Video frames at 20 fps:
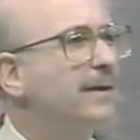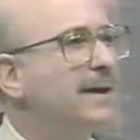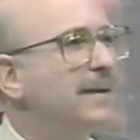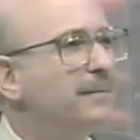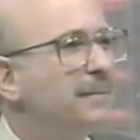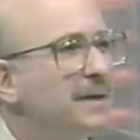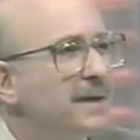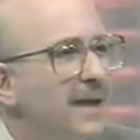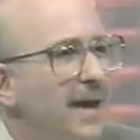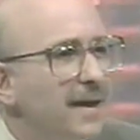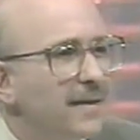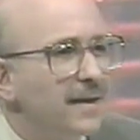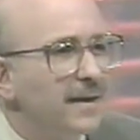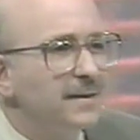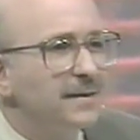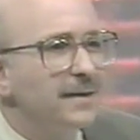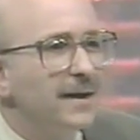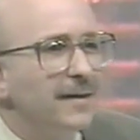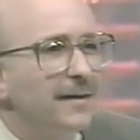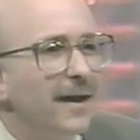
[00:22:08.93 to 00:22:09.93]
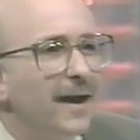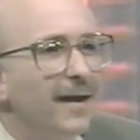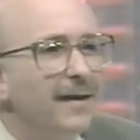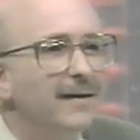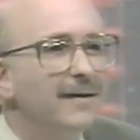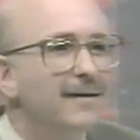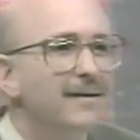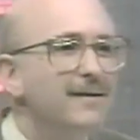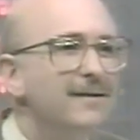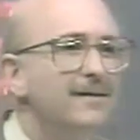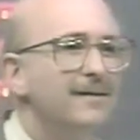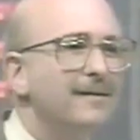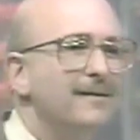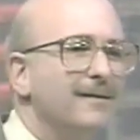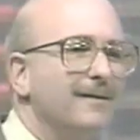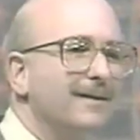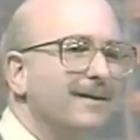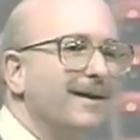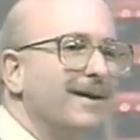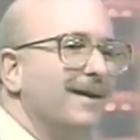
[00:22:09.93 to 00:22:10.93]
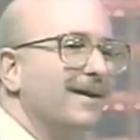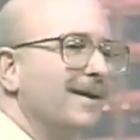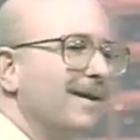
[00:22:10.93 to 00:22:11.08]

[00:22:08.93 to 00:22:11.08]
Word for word: EPA, they say that. Okay.